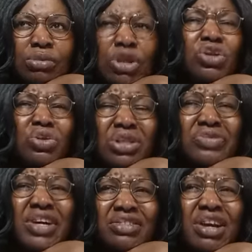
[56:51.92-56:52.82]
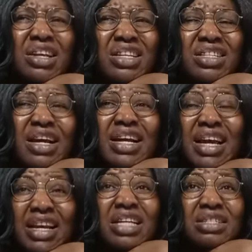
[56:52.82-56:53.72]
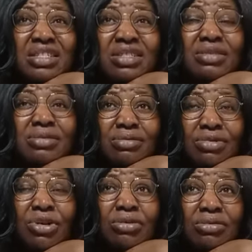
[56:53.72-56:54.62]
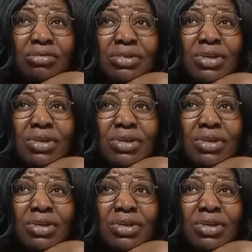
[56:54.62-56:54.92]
But what if I try it, I can get it done.